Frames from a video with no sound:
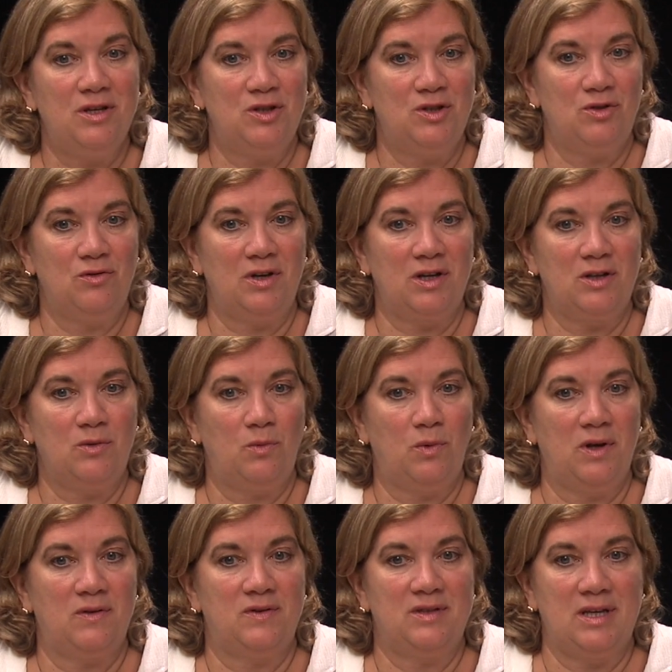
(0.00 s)
strict
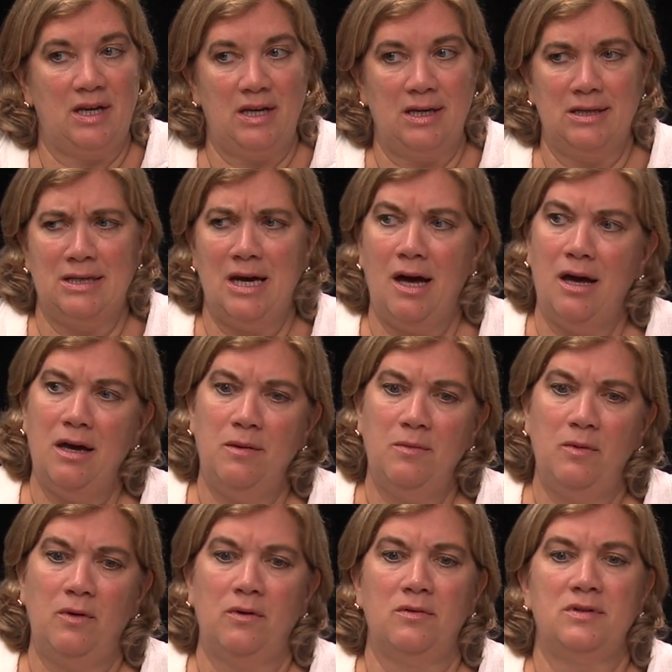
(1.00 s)
with setting
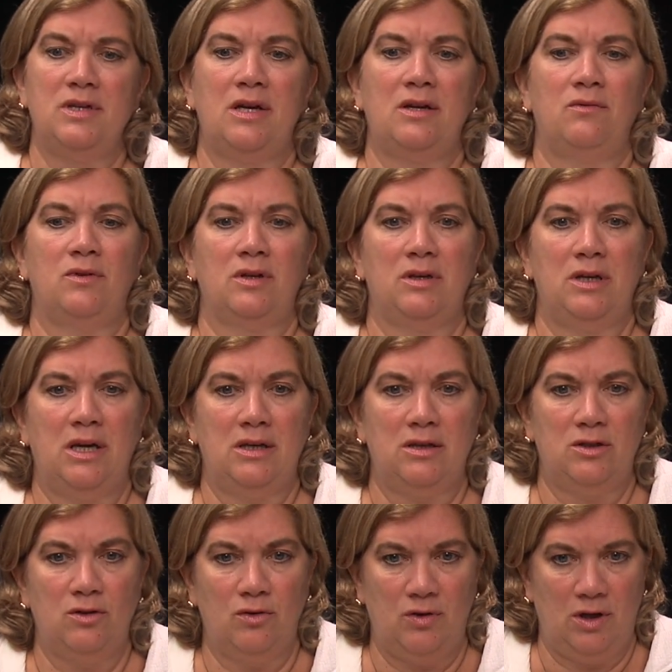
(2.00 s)
timers
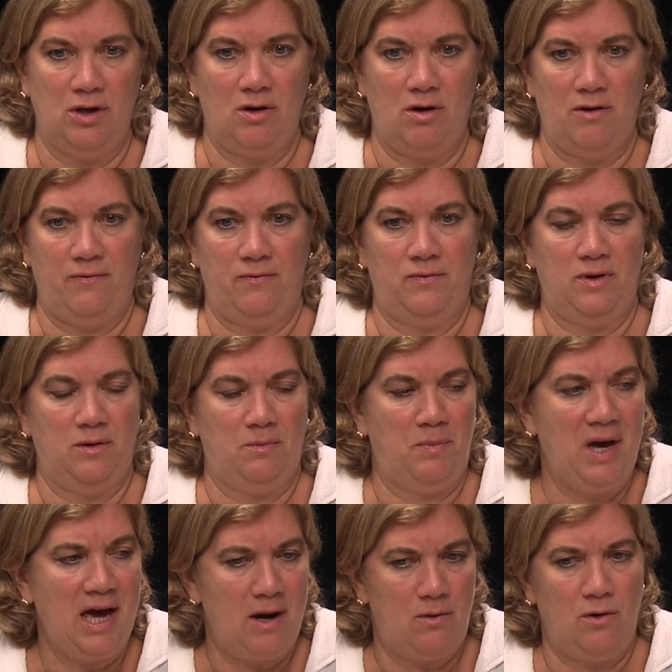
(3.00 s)
and turning off the
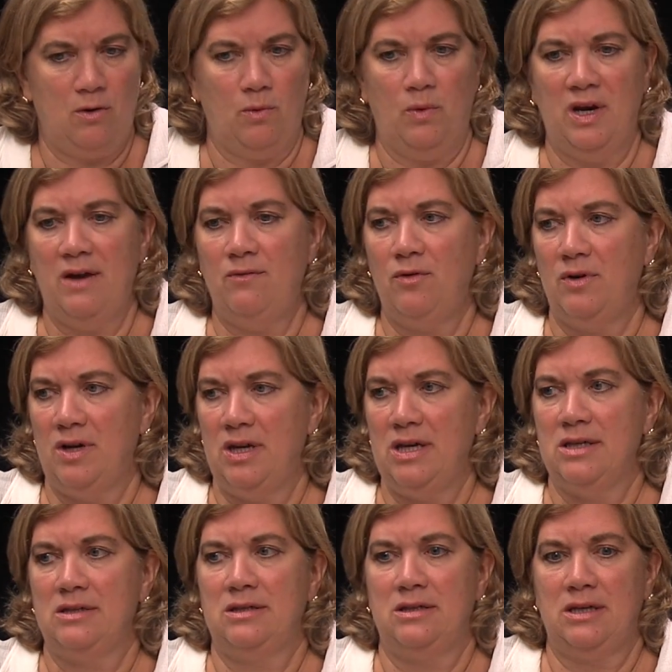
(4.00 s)
power, whatever it
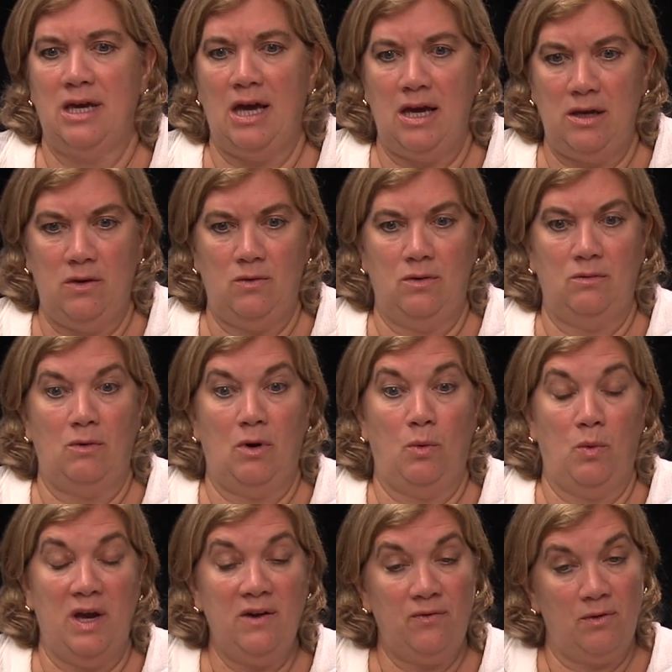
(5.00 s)
is, to get you
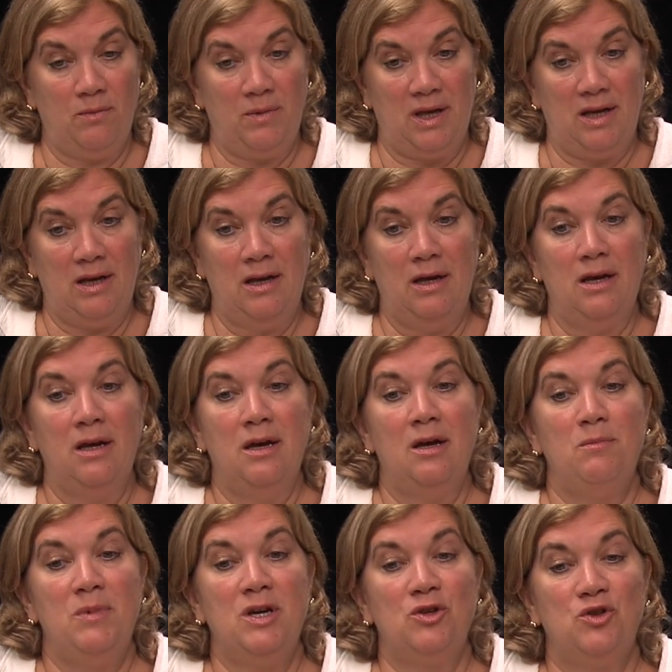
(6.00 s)
away from it.
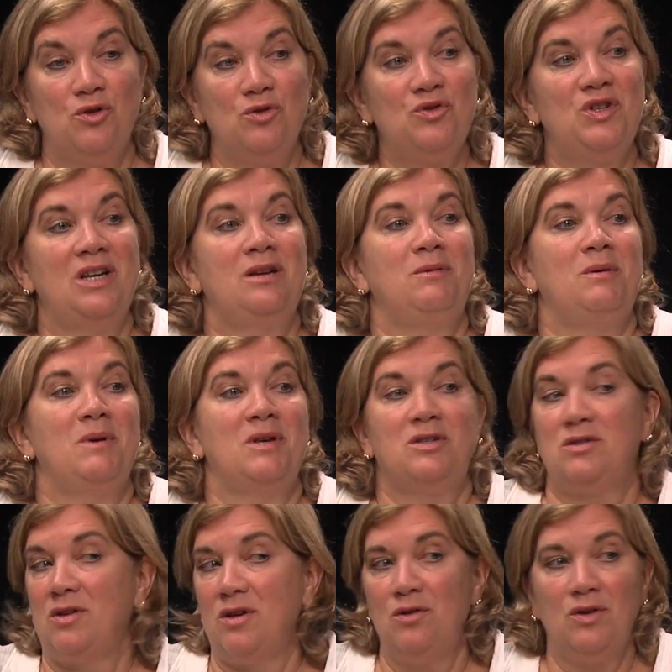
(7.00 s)
Because you're sending me a
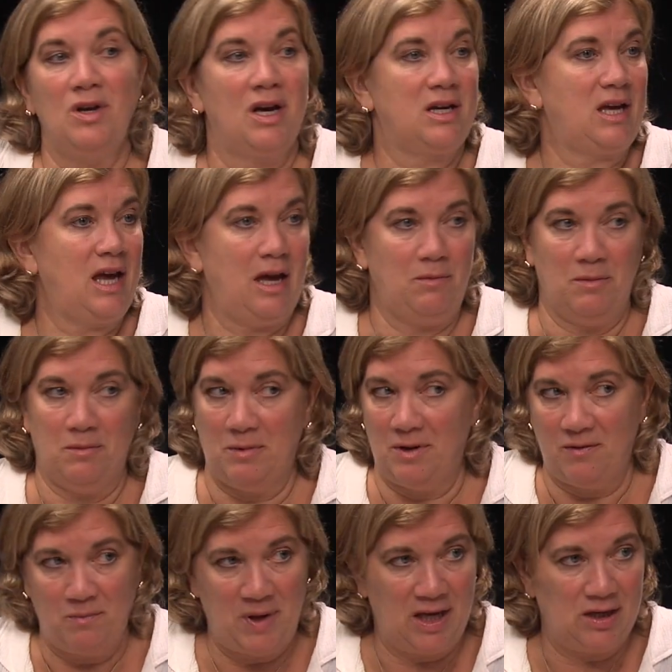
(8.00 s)
message that you're not capable
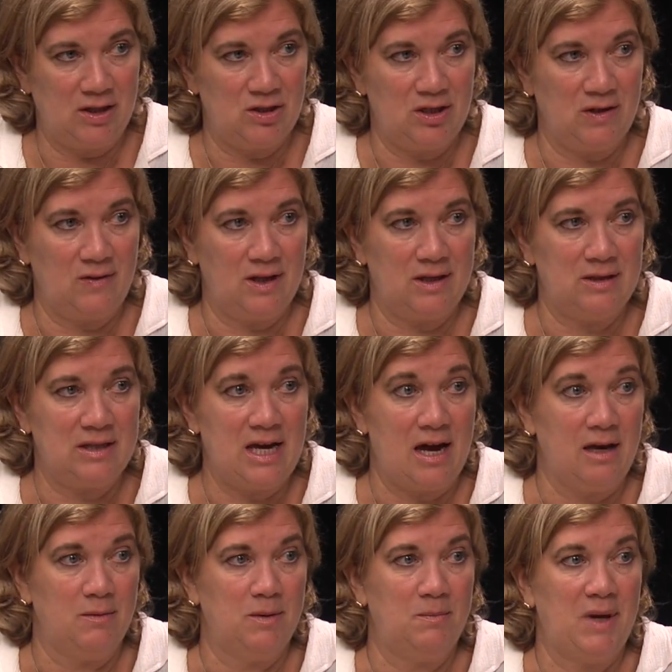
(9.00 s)
of managing that
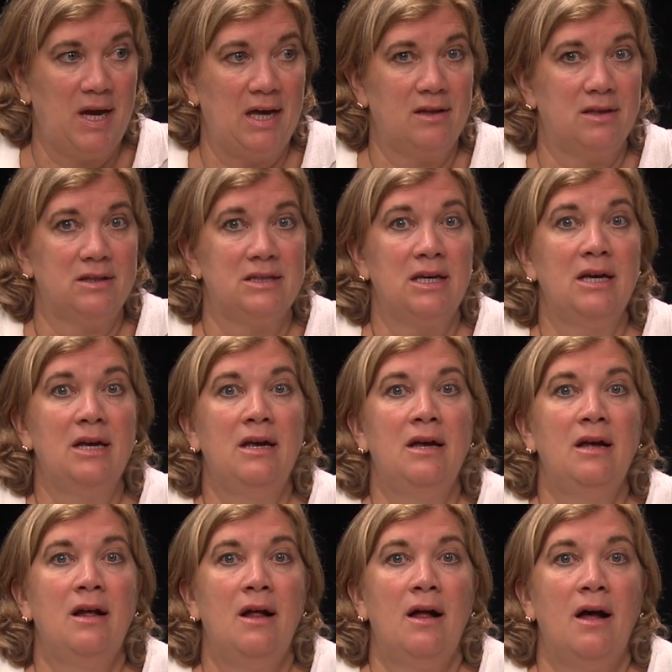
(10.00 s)
time and balance.
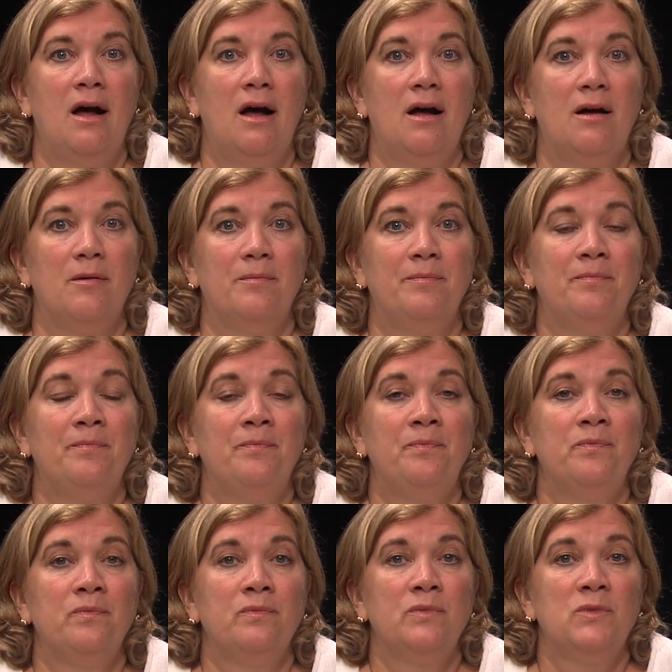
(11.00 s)

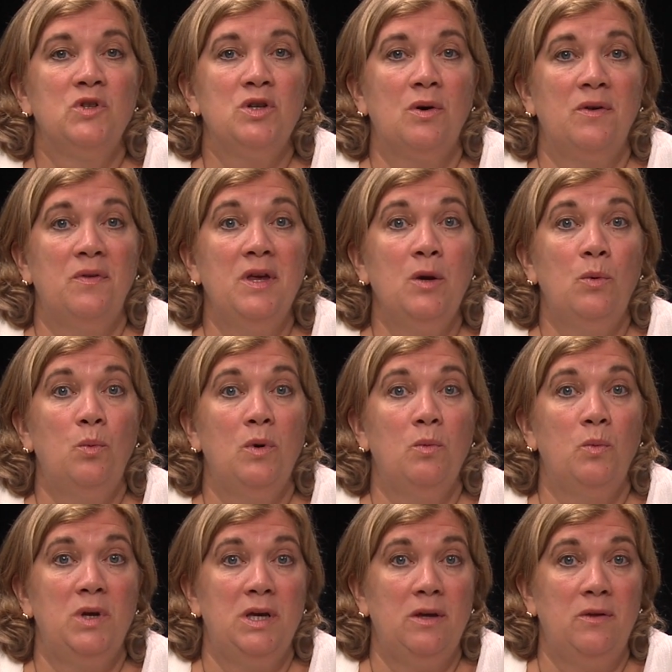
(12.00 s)
So I think what
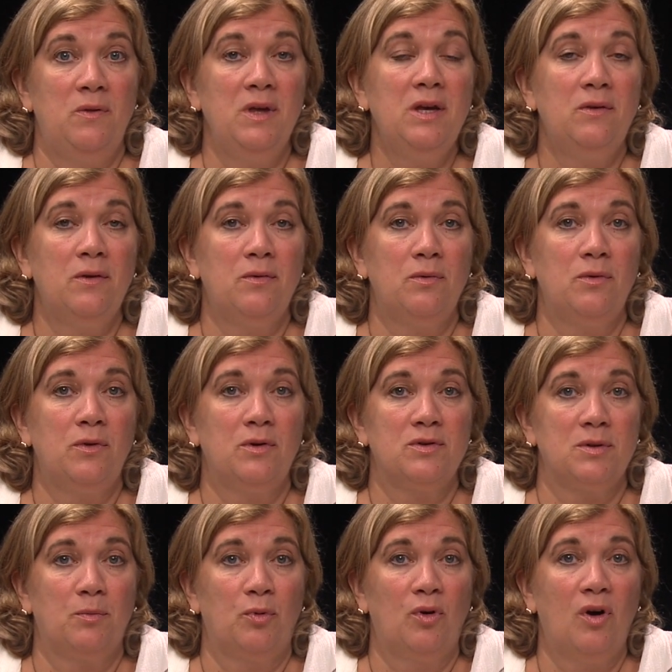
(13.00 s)
we think that
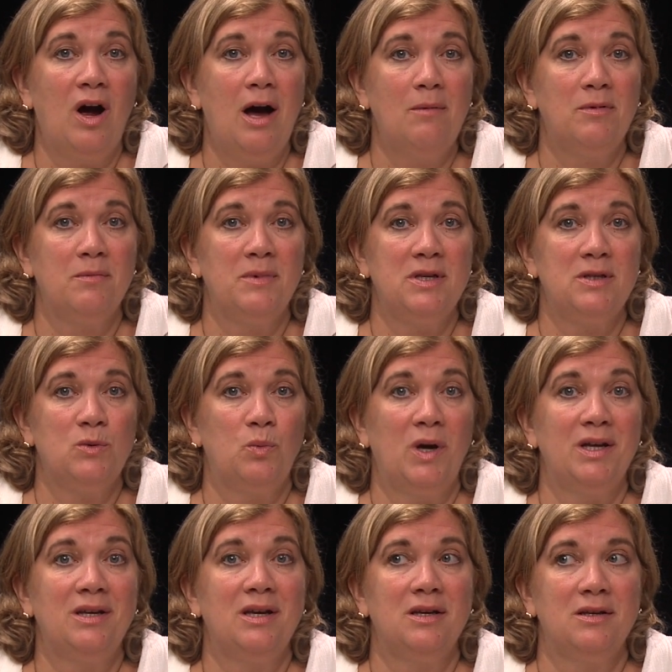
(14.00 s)
there's a problem is
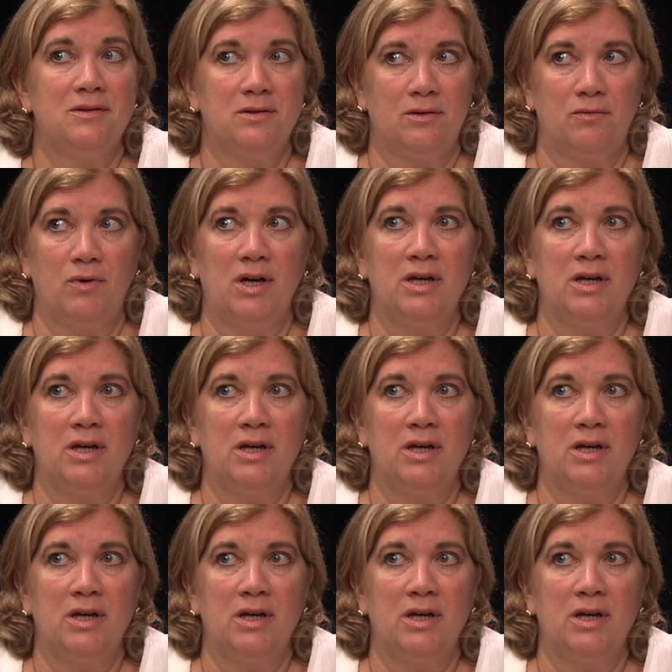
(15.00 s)
when kids are